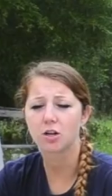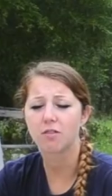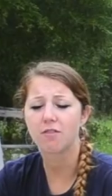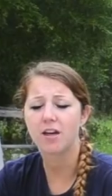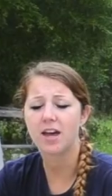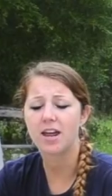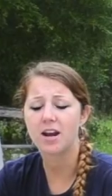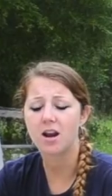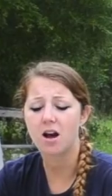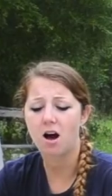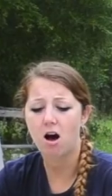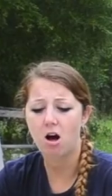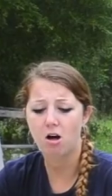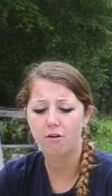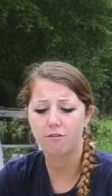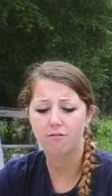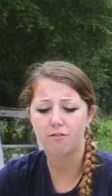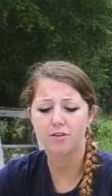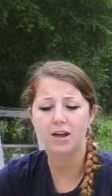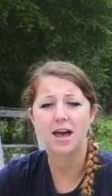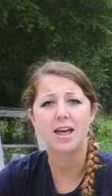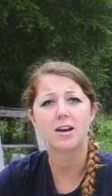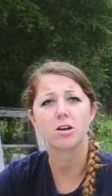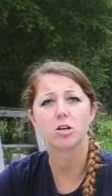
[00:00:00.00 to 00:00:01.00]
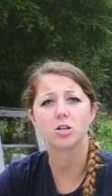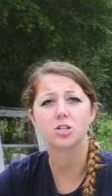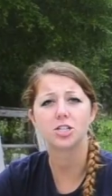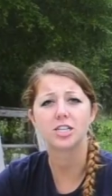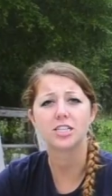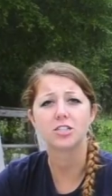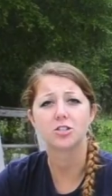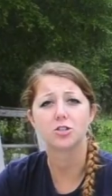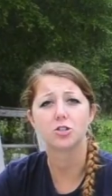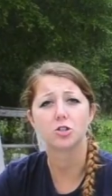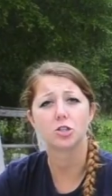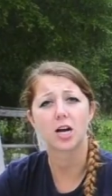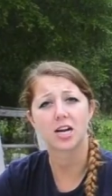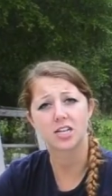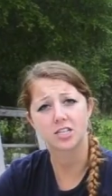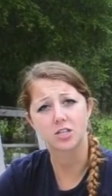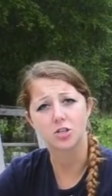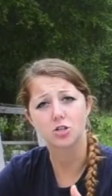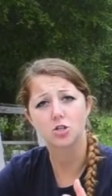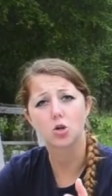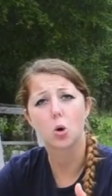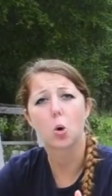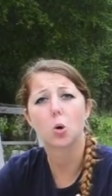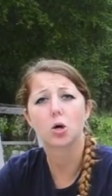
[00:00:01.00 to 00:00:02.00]
that all of the energy is directed
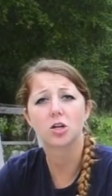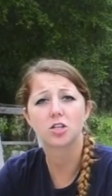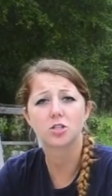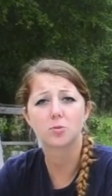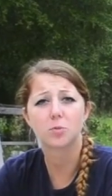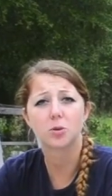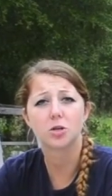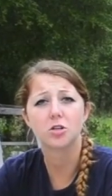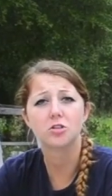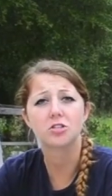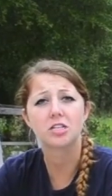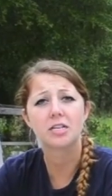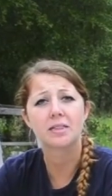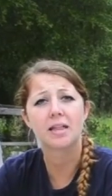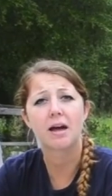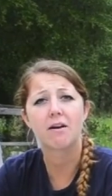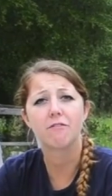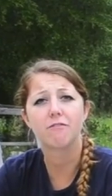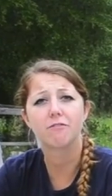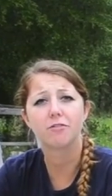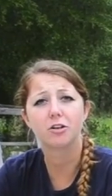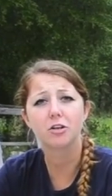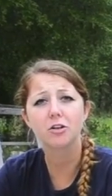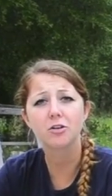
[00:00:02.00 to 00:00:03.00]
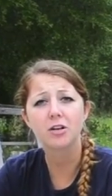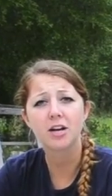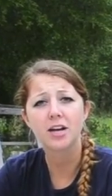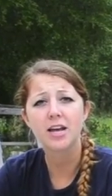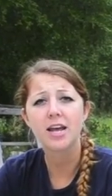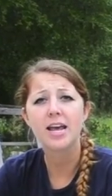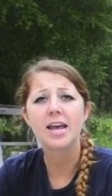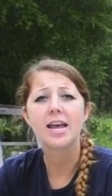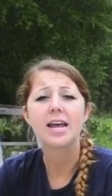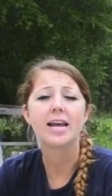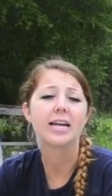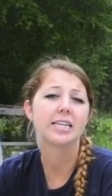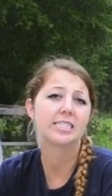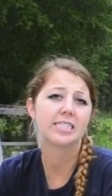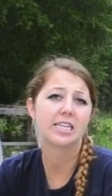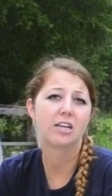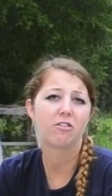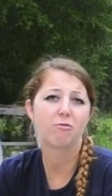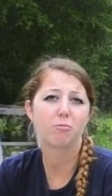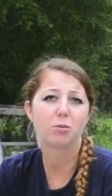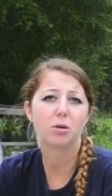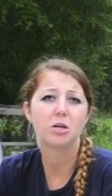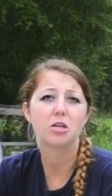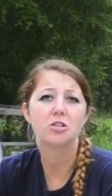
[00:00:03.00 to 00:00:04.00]
towards producing that fruit instead
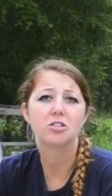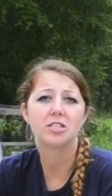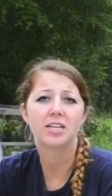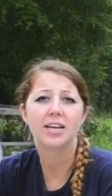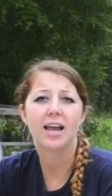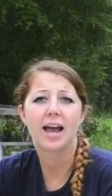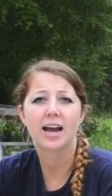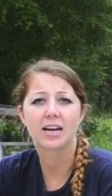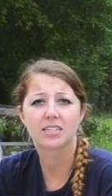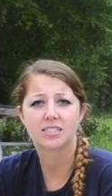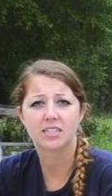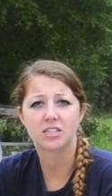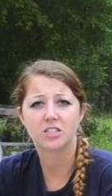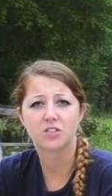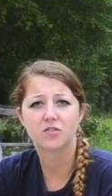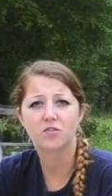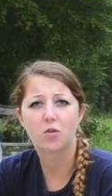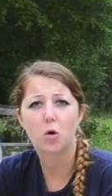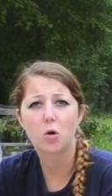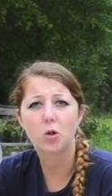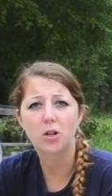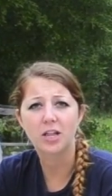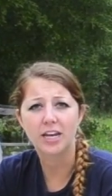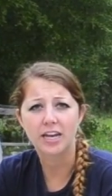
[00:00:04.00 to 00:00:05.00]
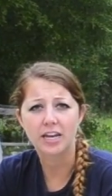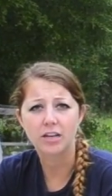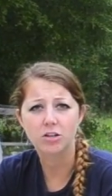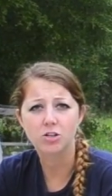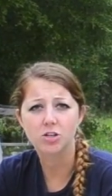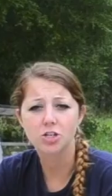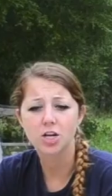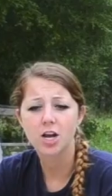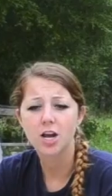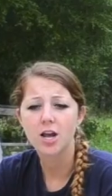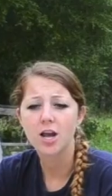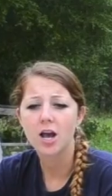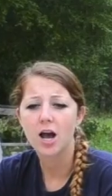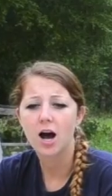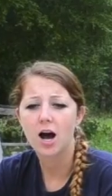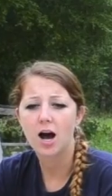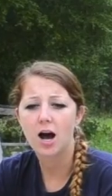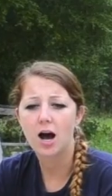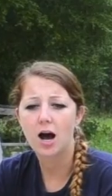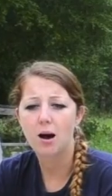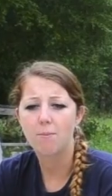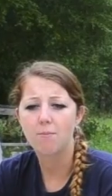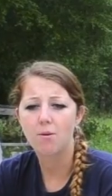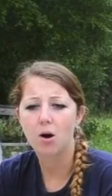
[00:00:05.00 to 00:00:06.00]
of producing excess foliage.
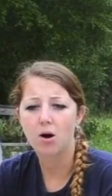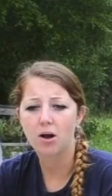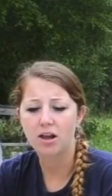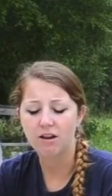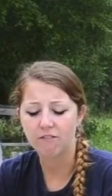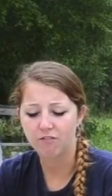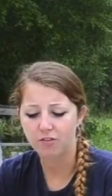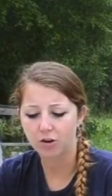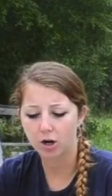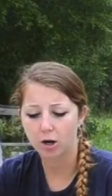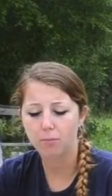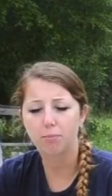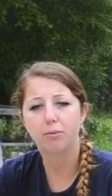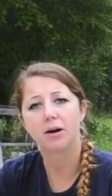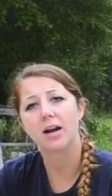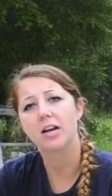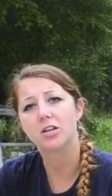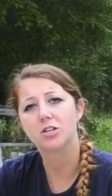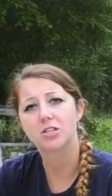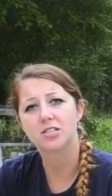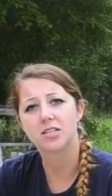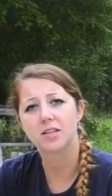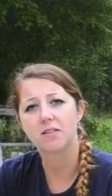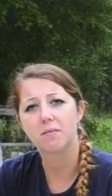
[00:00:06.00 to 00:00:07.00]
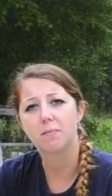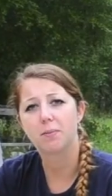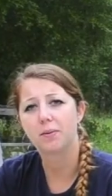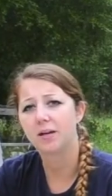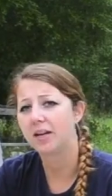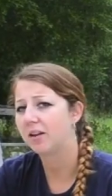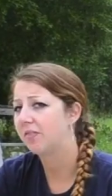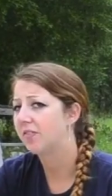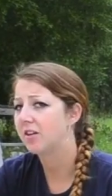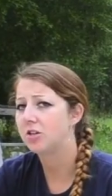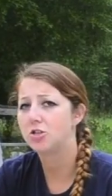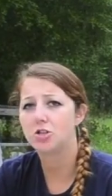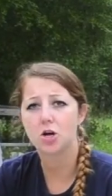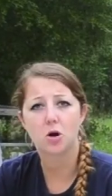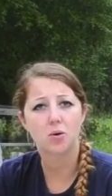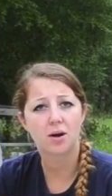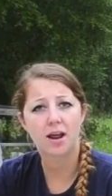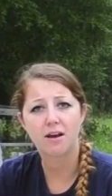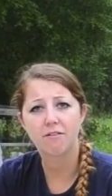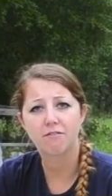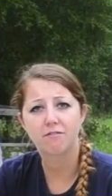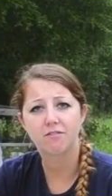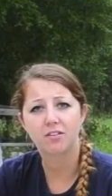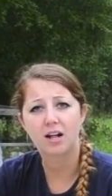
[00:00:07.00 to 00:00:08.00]
If there are branches on the plant that don't
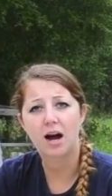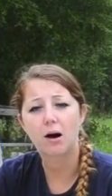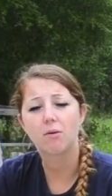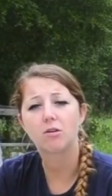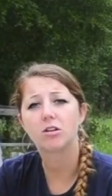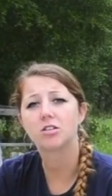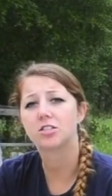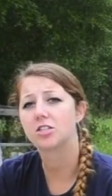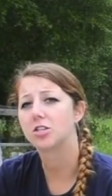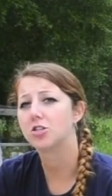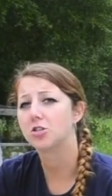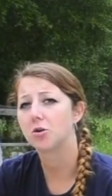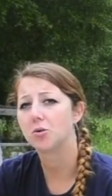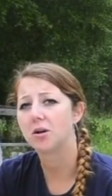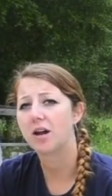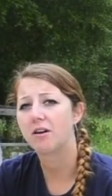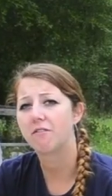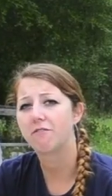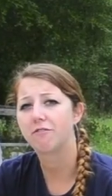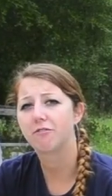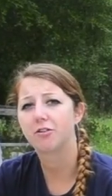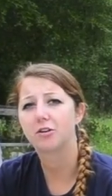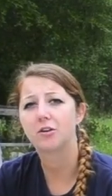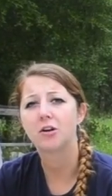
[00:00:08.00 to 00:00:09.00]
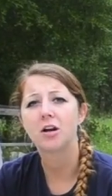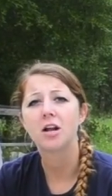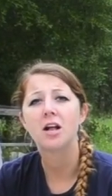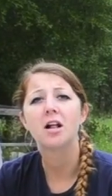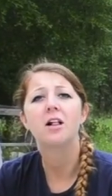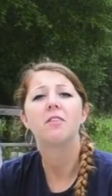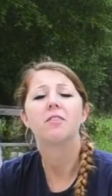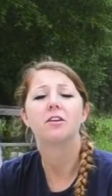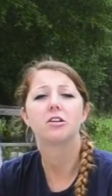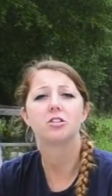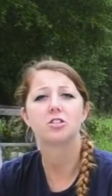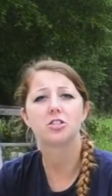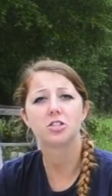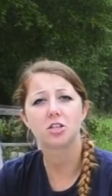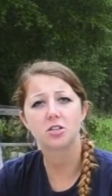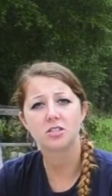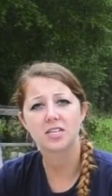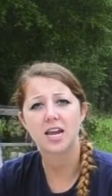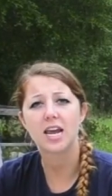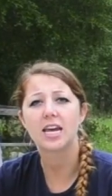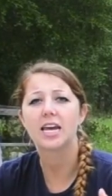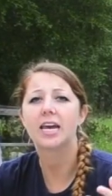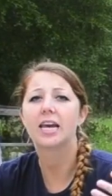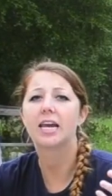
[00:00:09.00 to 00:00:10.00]
have flowers, that don't have fruit, they're still
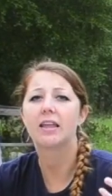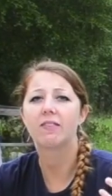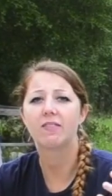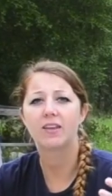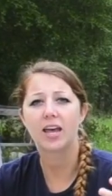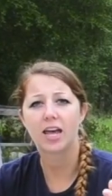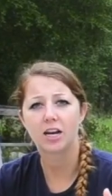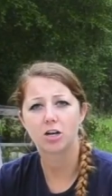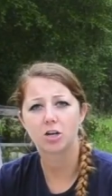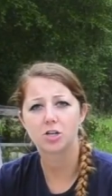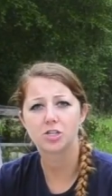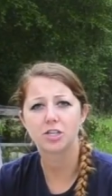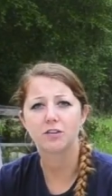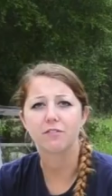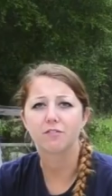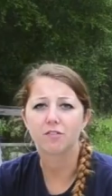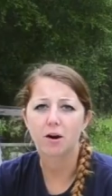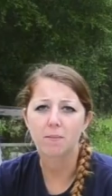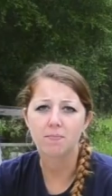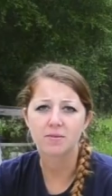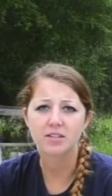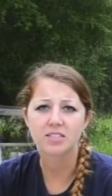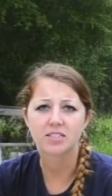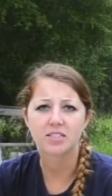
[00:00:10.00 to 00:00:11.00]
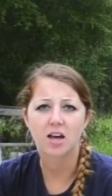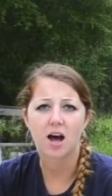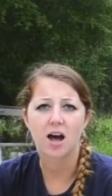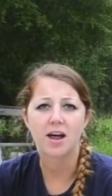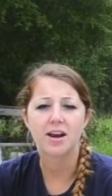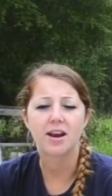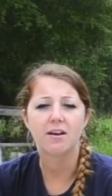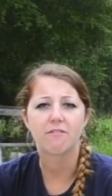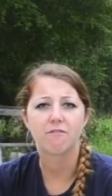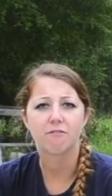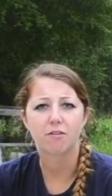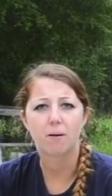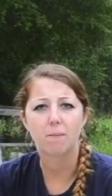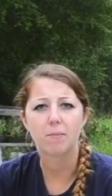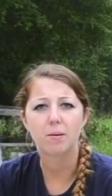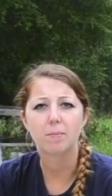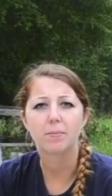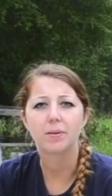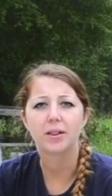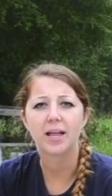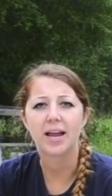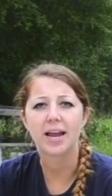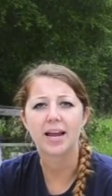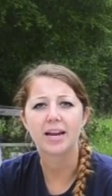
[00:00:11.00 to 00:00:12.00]
taking in the energy from the sun and from the
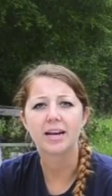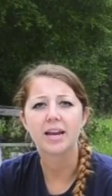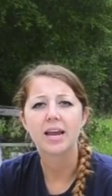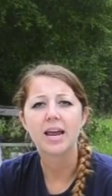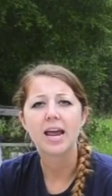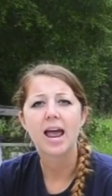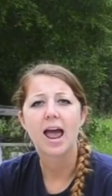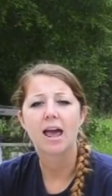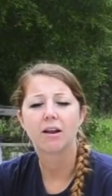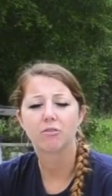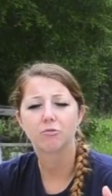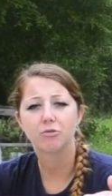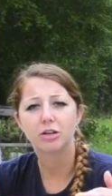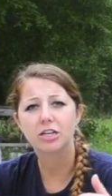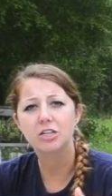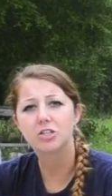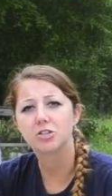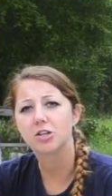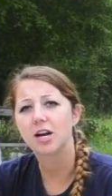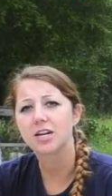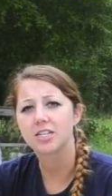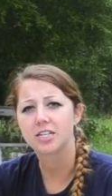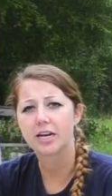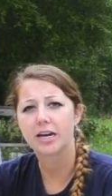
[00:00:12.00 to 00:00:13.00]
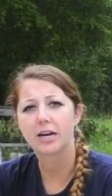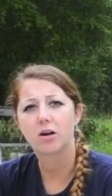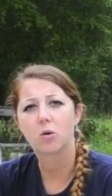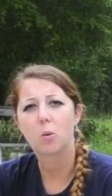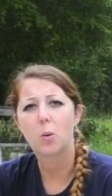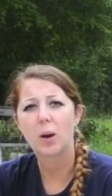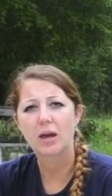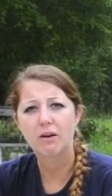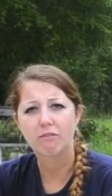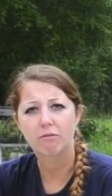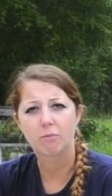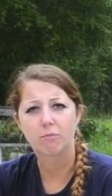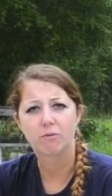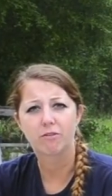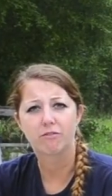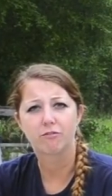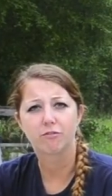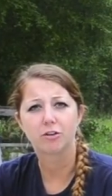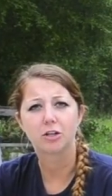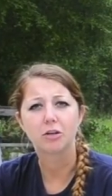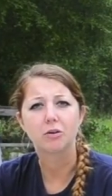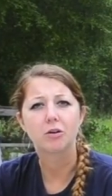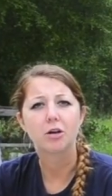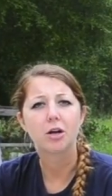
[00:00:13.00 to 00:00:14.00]
plant and redirecting it away from the
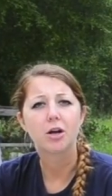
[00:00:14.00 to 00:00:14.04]
fruit.